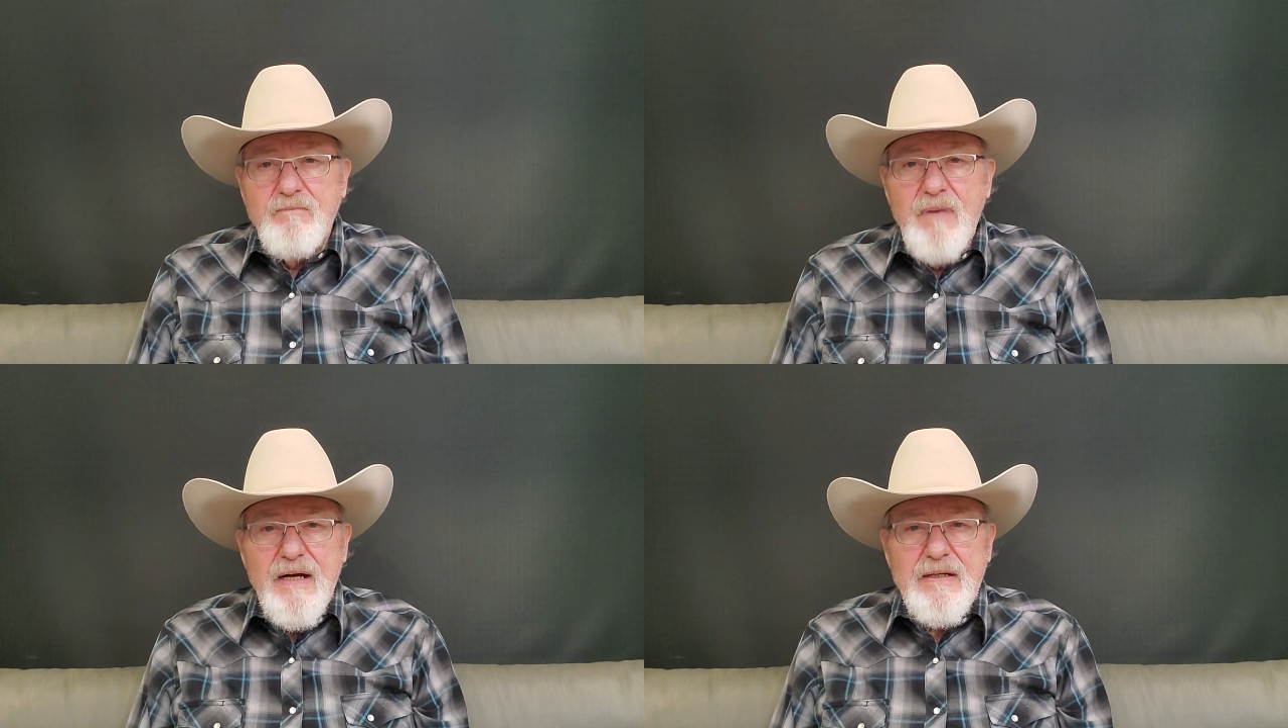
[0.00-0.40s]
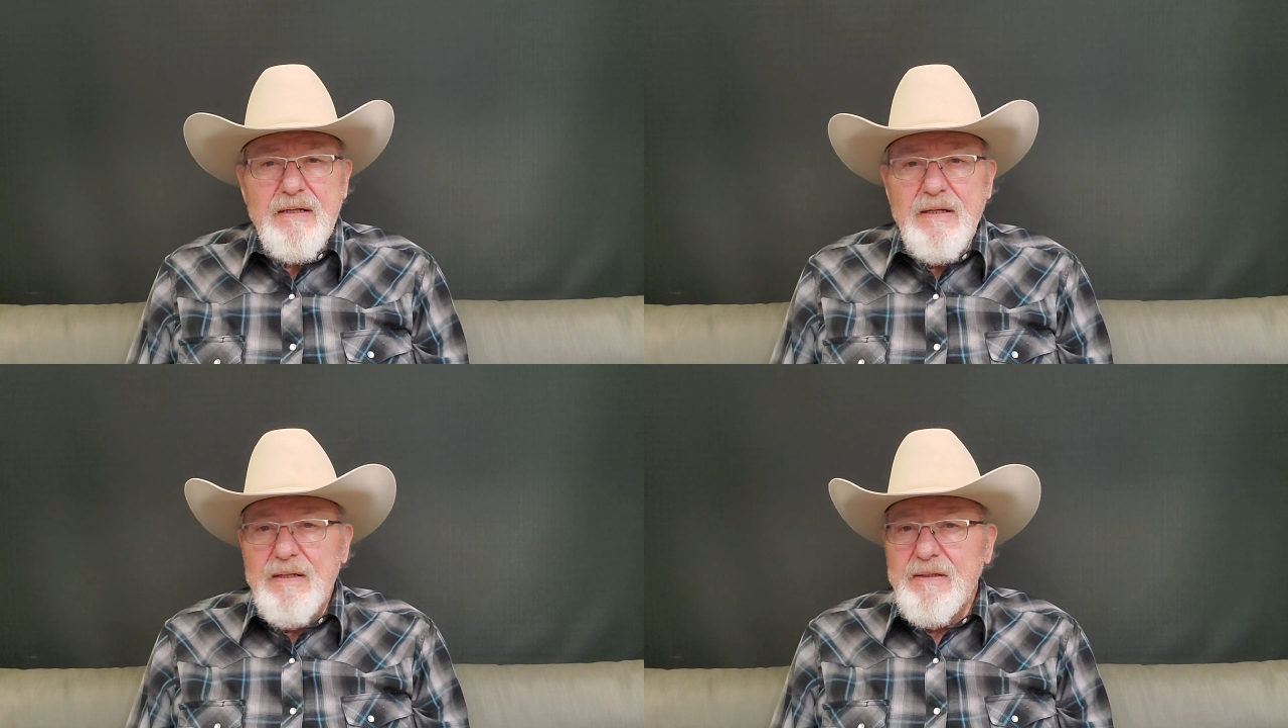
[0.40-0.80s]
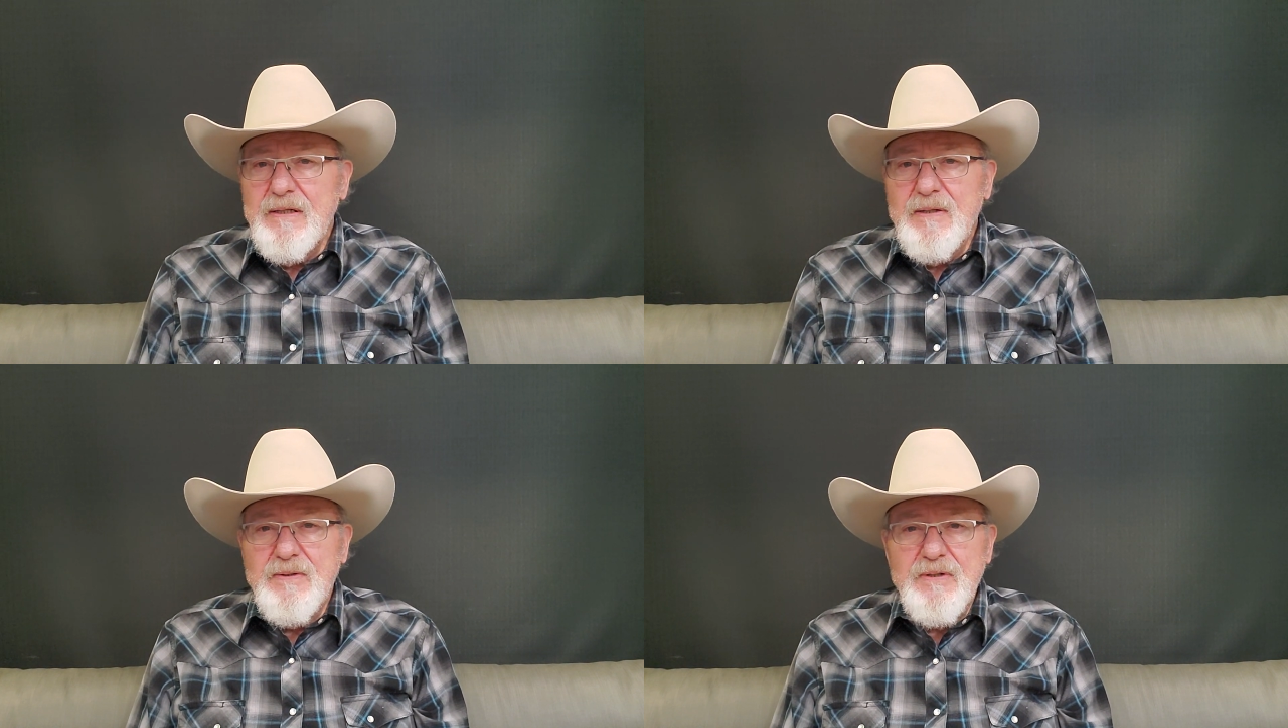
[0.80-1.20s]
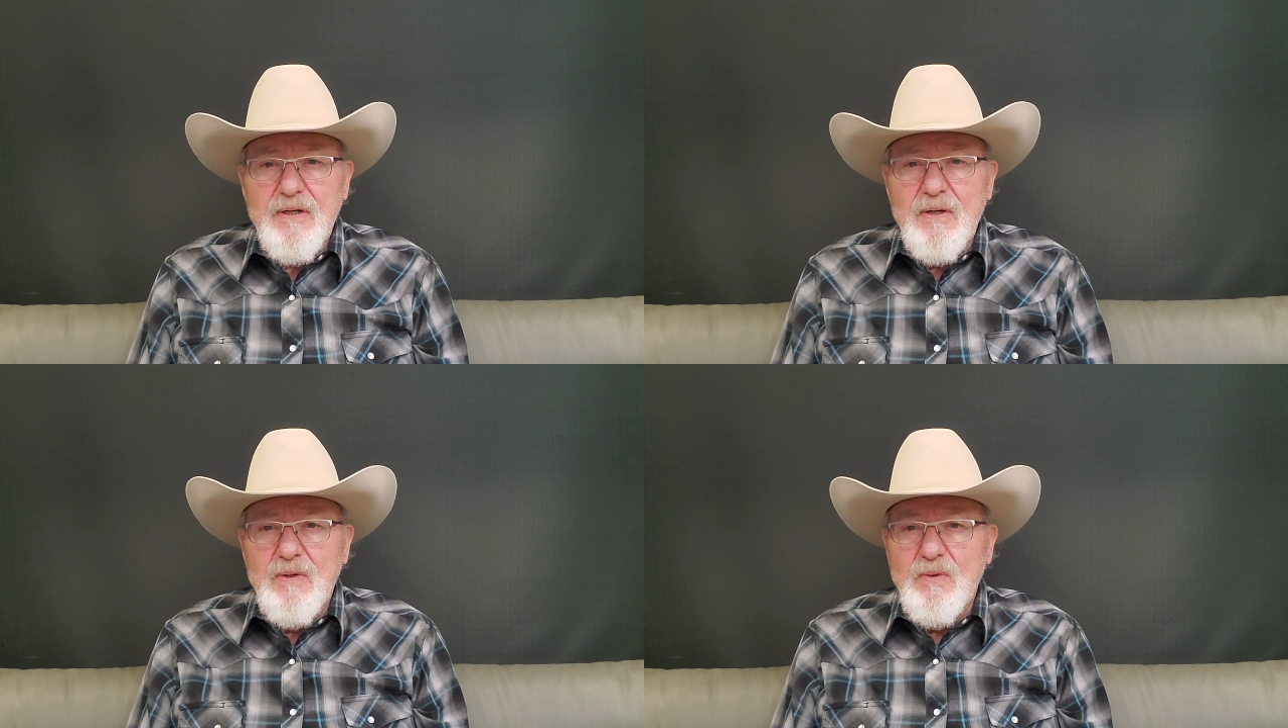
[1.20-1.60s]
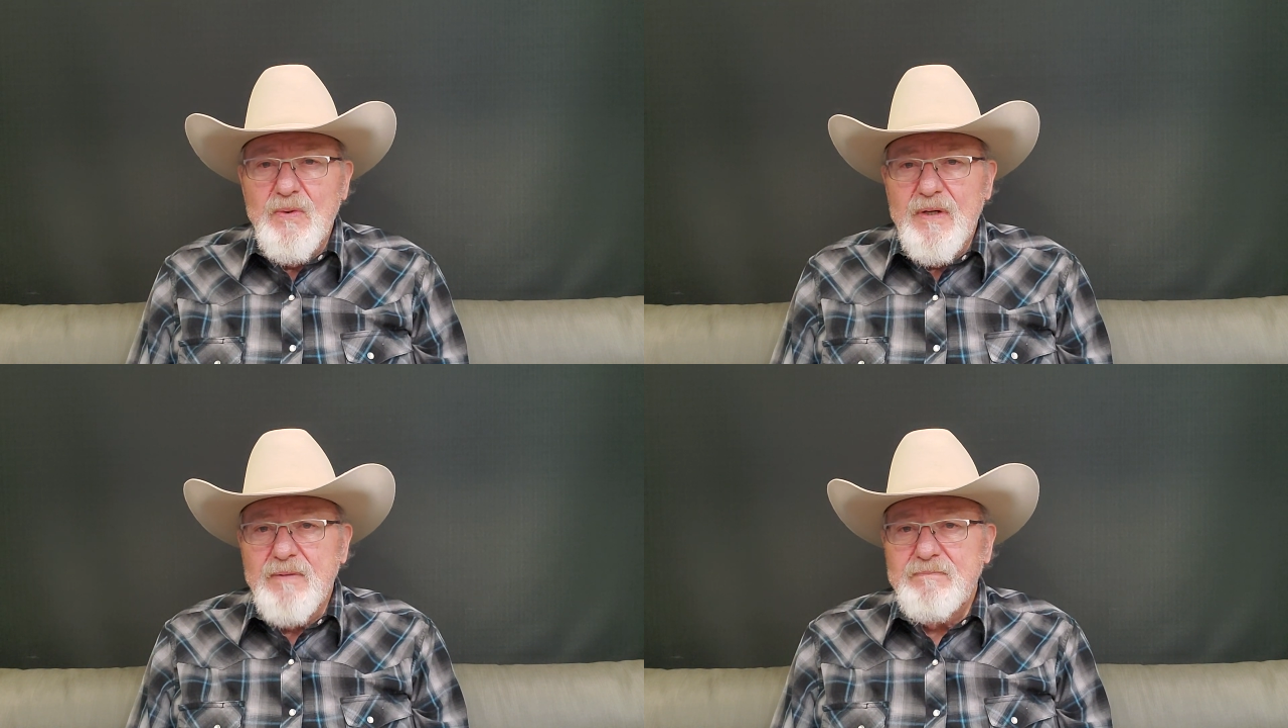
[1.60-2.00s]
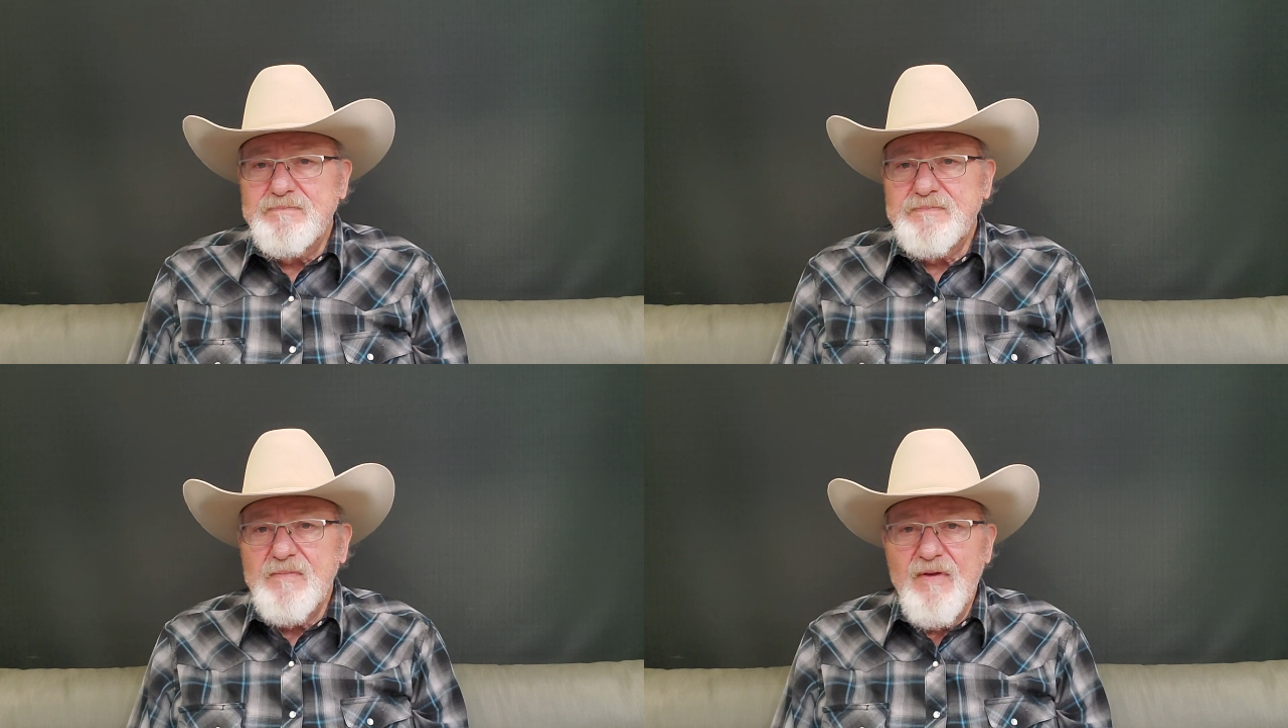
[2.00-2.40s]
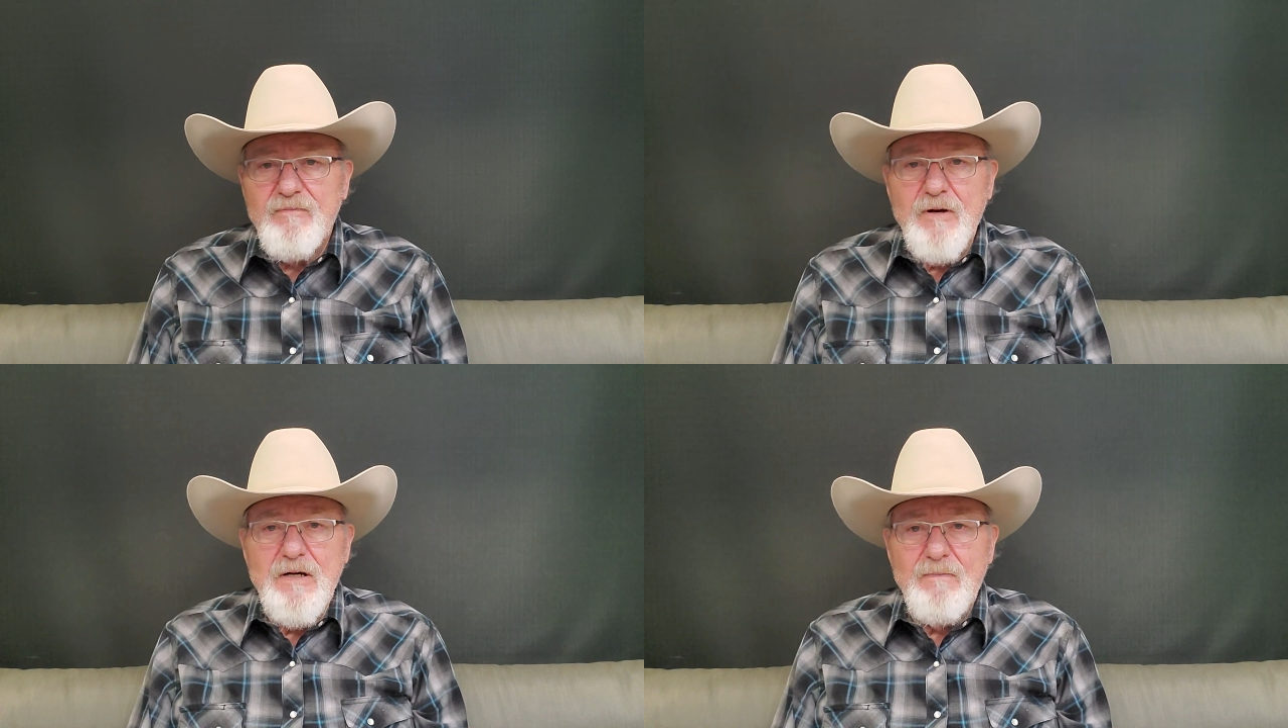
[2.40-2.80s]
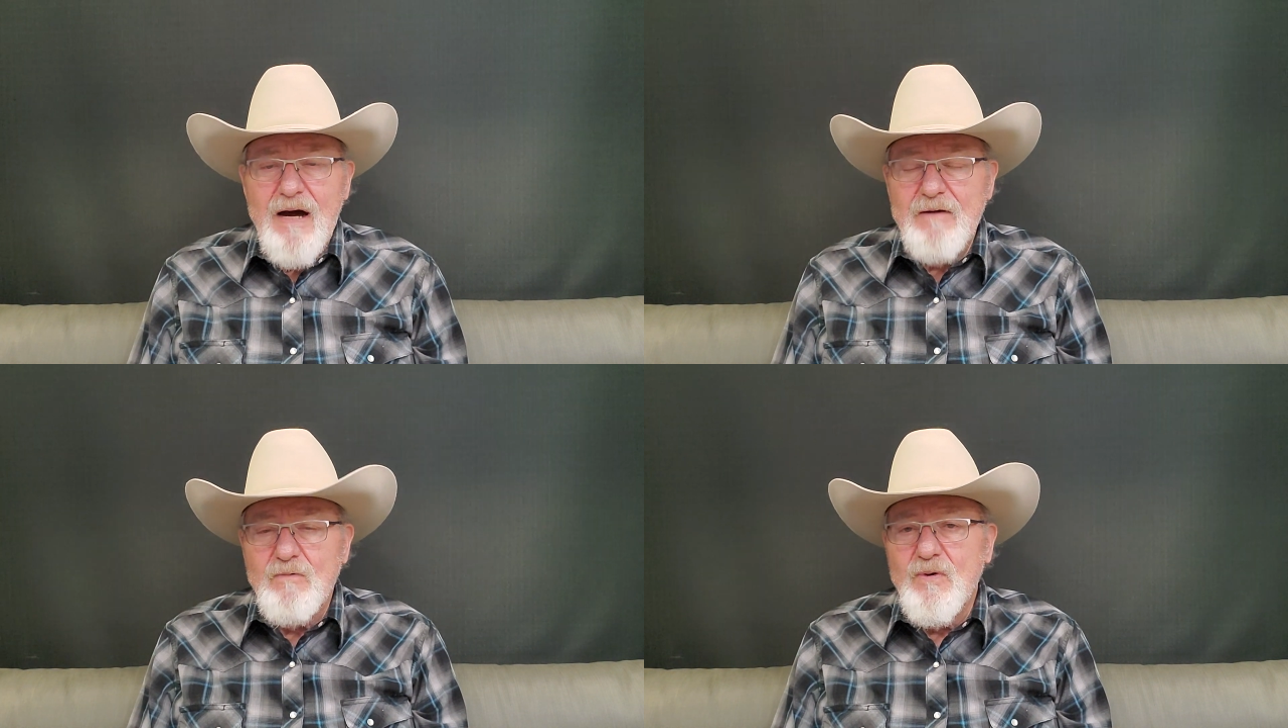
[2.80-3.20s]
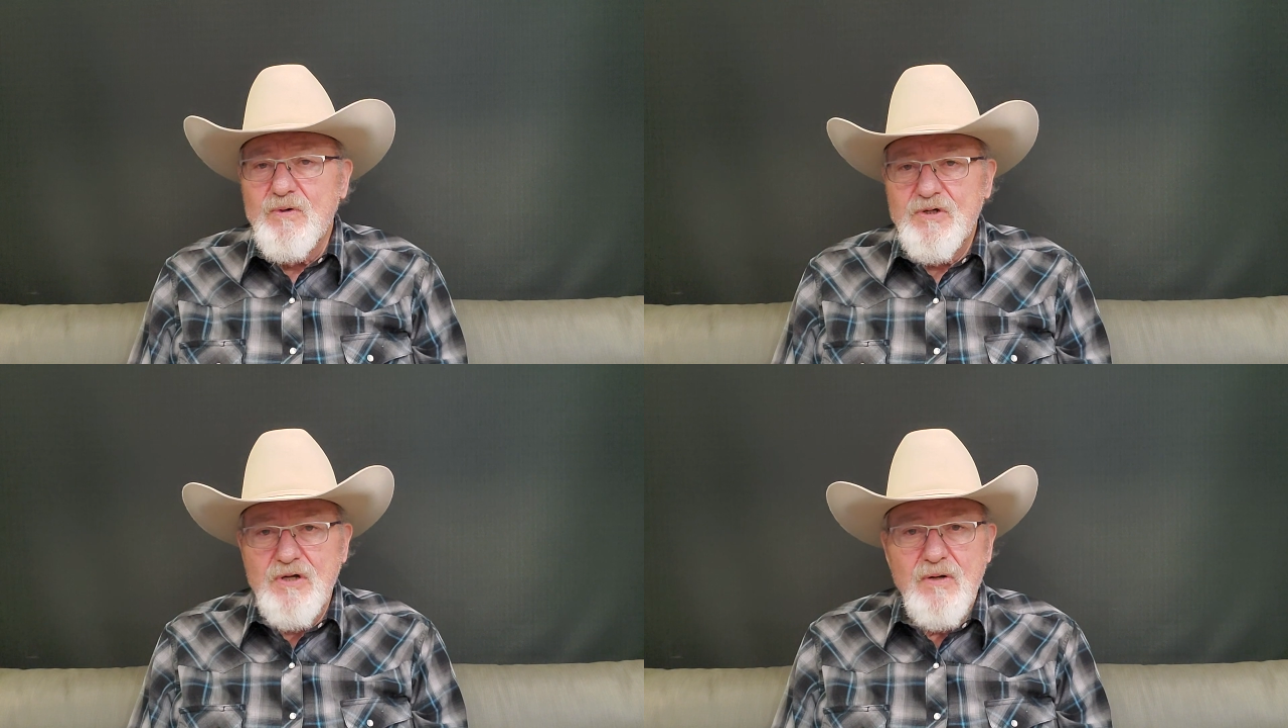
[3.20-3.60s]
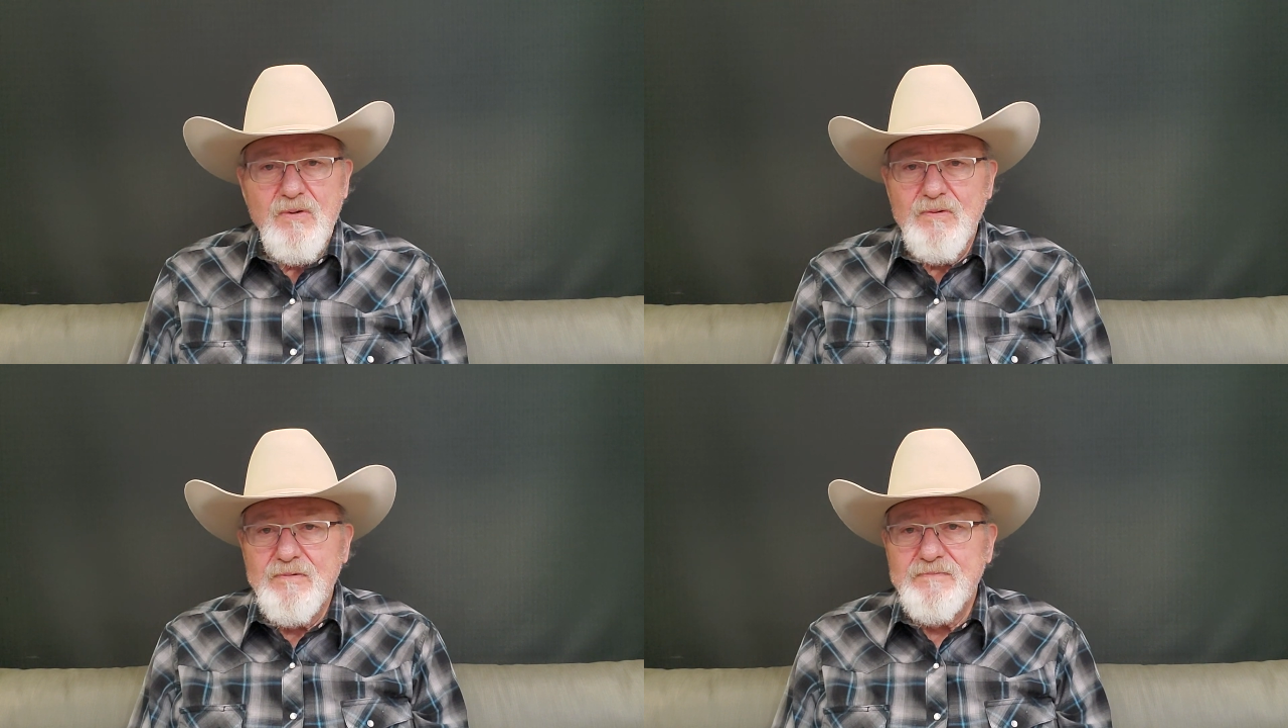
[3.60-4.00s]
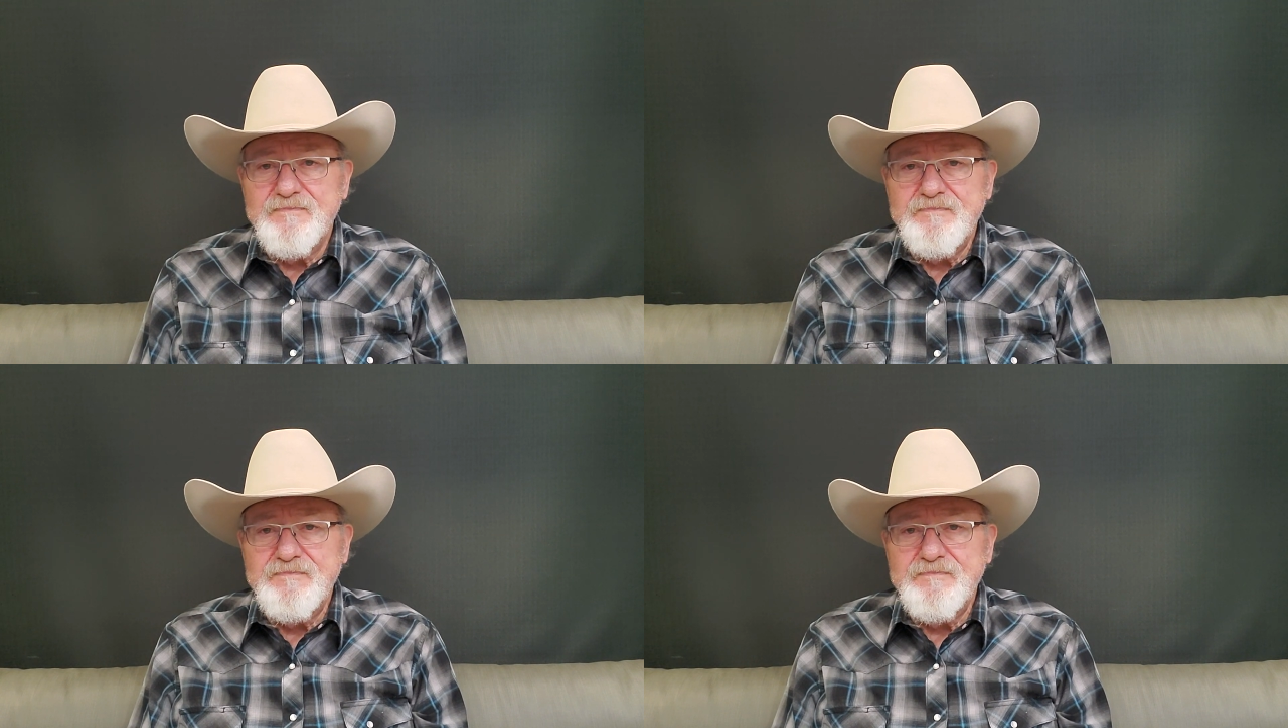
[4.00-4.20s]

Back uh, years ago, a friend of mine wrote a song.